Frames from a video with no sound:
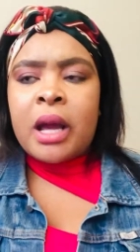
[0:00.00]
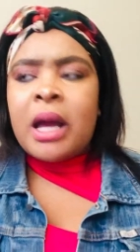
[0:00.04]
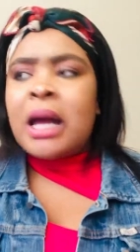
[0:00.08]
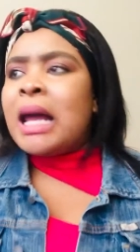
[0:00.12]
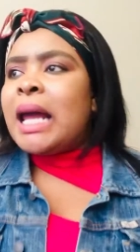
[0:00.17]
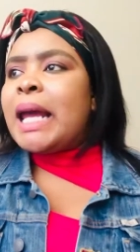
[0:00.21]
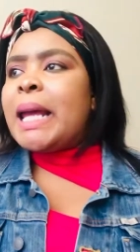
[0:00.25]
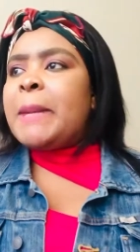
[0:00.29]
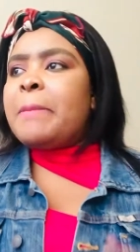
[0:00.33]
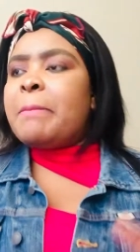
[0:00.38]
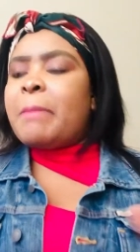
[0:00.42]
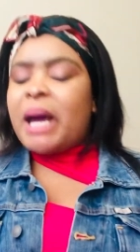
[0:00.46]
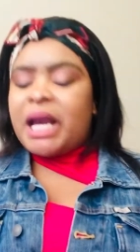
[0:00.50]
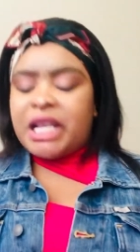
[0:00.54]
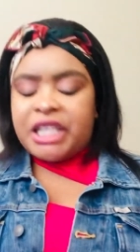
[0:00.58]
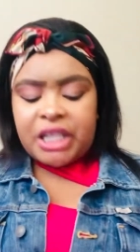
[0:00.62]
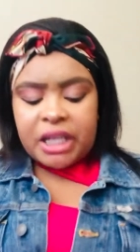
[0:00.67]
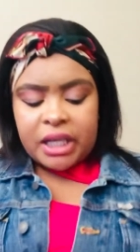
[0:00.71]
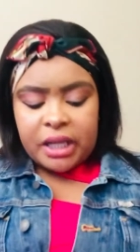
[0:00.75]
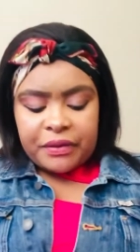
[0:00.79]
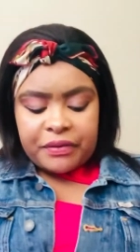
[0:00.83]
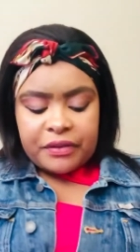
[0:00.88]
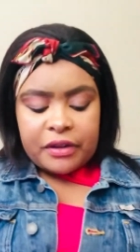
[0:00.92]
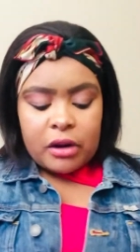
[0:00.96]

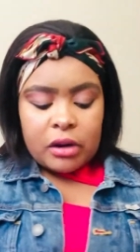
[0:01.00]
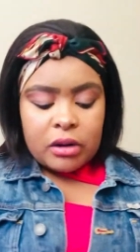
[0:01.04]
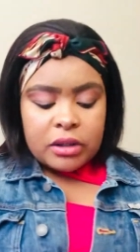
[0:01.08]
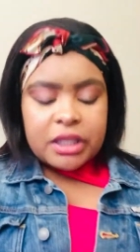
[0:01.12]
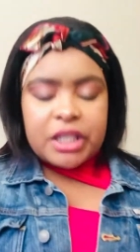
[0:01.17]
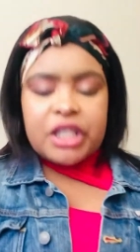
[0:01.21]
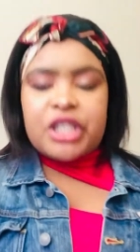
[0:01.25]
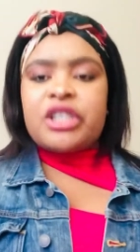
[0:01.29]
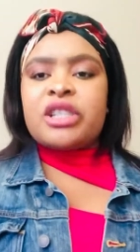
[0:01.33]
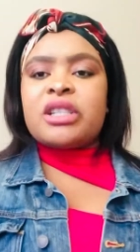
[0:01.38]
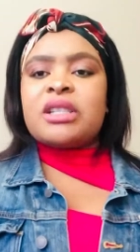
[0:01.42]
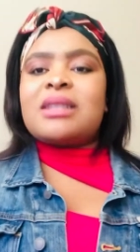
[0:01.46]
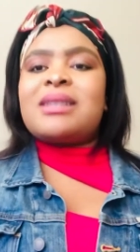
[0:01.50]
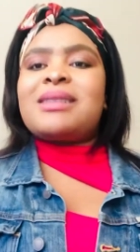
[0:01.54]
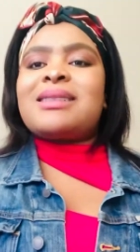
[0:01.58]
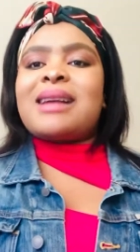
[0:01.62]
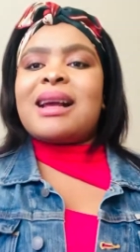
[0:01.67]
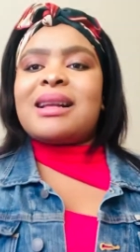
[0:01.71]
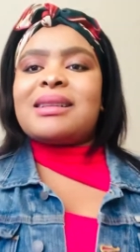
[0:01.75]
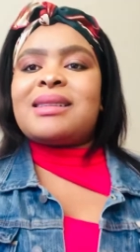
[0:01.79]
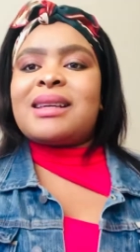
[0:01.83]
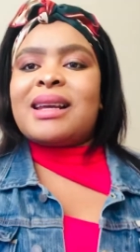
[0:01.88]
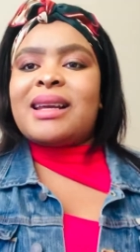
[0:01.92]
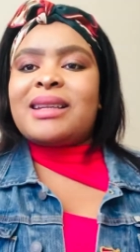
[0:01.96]
Imagine if the audition
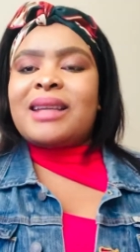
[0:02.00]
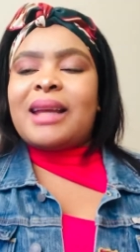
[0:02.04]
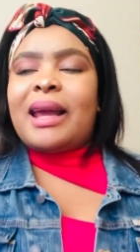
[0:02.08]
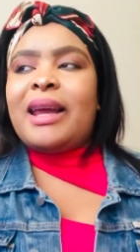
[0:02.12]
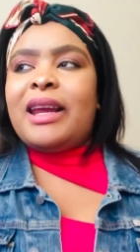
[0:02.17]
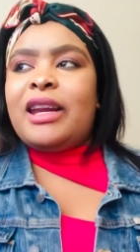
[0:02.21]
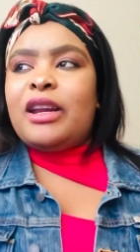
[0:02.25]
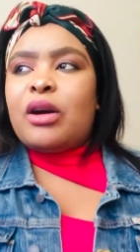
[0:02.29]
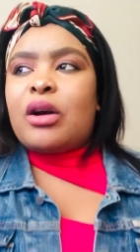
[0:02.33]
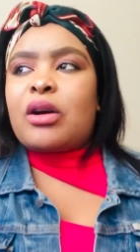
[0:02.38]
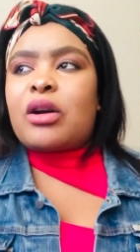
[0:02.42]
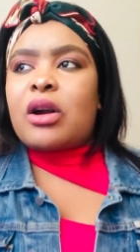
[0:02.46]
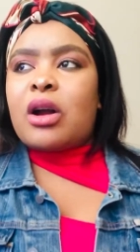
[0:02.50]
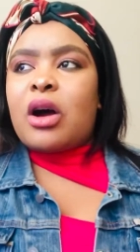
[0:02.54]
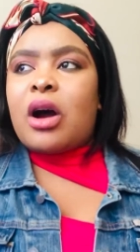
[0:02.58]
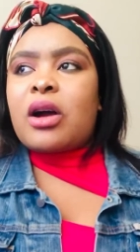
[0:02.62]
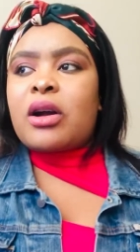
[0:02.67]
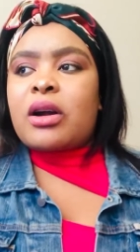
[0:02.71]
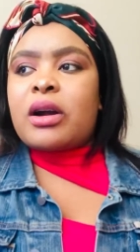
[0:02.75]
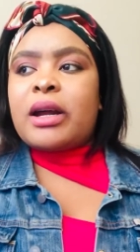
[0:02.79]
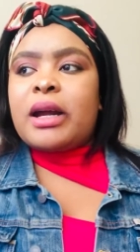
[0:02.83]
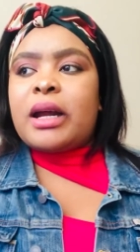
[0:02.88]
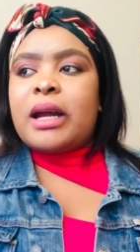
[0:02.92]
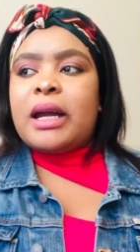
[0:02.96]
starts at 8
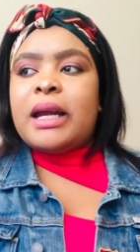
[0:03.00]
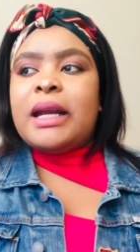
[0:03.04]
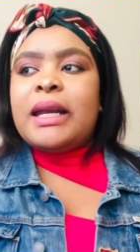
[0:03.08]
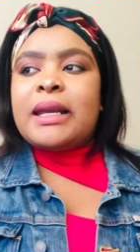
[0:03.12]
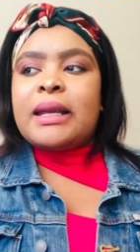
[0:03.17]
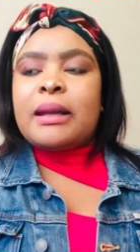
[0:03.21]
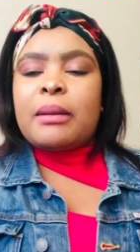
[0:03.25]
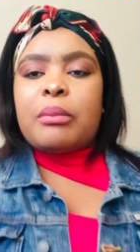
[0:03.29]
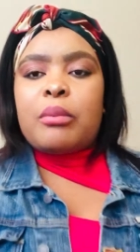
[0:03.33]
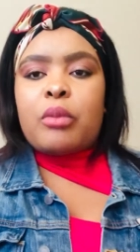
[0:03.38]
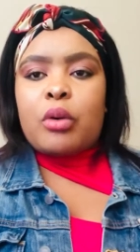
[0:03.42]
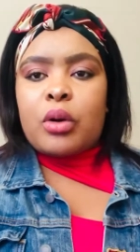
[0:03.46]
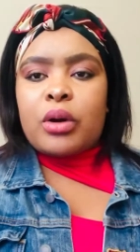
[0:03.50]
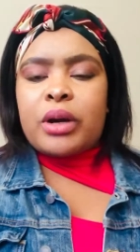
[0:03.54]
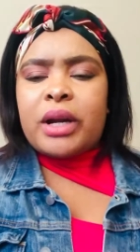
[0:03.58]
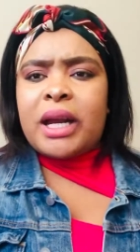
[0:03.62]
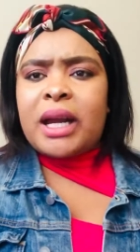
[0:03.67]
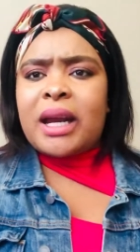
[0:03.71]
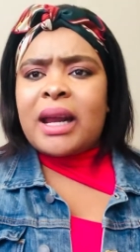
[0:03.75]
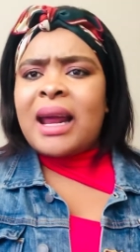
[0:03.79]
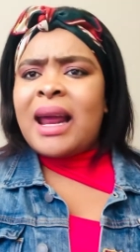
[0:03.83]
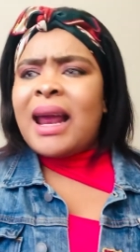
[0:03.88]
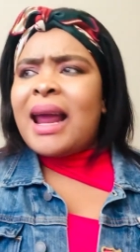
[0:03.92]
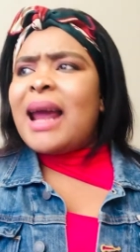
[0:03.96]
o'clock in the
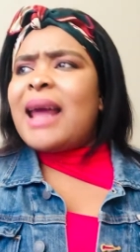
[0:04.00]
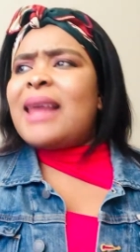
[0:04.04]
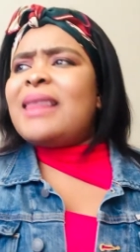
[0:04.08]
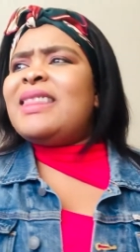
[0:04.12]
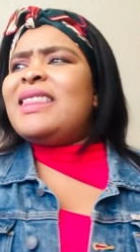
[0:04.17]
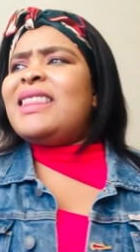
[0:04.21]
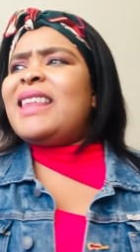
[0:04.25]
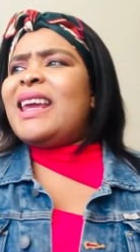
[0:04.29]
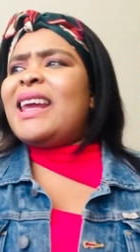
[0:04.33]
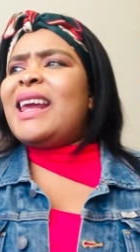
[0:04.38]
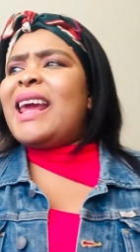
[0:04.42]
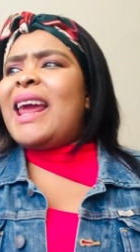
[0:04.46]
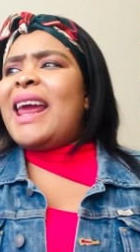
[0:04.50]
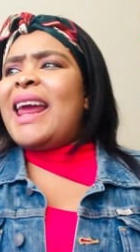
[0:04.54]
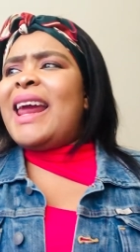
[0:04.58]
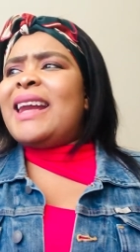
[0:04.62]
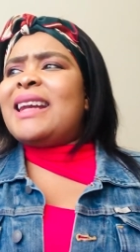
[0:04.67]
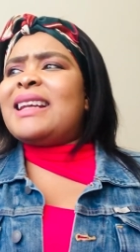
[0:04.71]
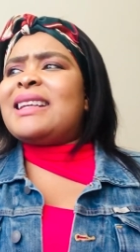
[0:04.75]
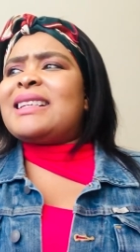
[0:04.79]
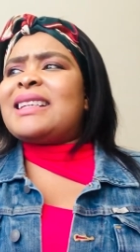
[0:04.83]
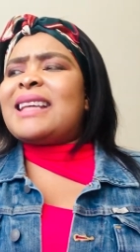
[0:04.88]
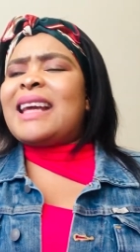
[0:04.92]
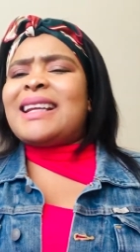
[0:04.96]
morning and they
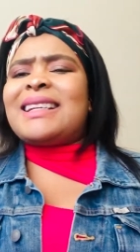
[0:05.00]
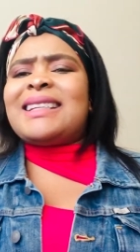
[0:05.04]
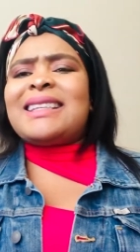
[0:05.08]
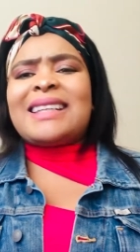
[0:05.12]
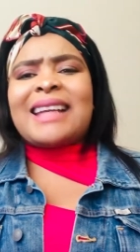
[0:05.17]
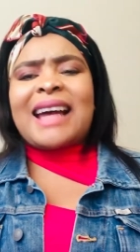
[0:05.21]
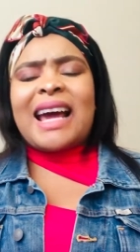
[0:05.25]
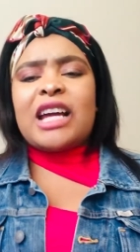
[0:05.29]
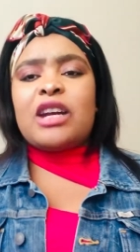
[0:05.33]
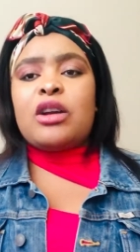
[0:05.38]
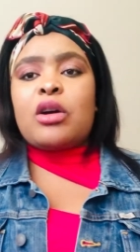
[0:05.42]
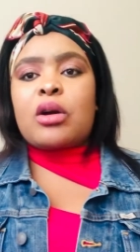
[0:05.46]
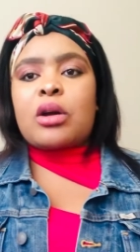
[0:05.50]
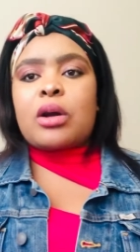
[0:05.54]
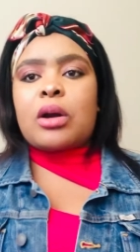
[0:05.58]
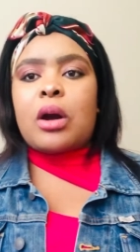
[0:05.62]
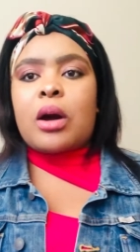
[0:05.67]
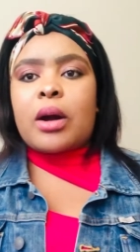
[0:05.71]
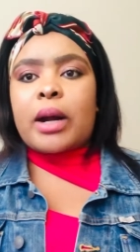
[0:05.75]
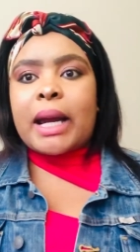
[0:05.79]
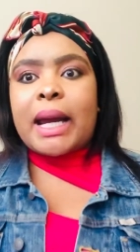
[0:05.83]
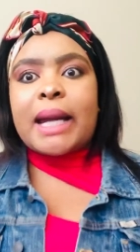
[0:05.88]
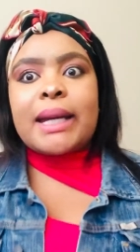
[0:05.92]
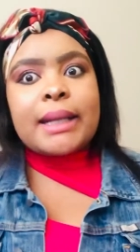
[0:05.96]
end at 9
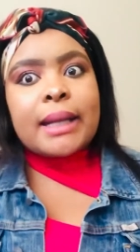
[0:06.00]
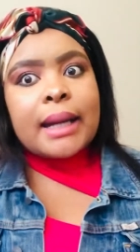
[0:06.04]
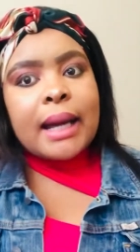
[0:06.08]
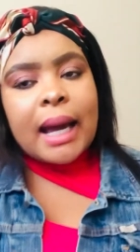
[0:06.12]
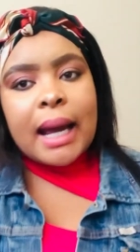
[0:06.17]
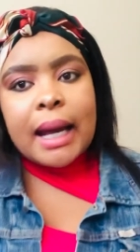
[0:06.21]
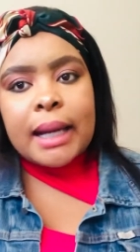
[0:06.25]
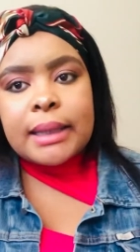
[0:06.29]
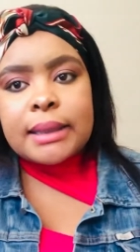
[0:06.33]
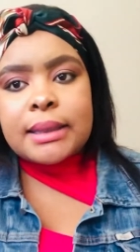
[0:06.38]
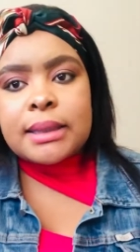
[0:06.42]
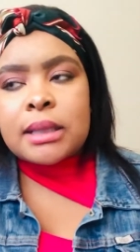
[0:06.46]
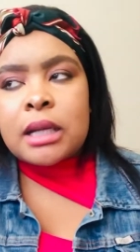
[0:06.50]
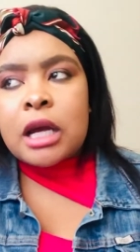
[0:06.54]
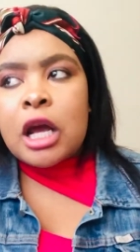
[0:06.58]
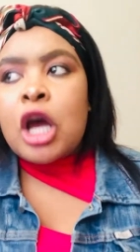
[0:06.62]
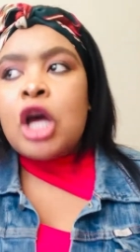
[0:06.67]
o'clock at night.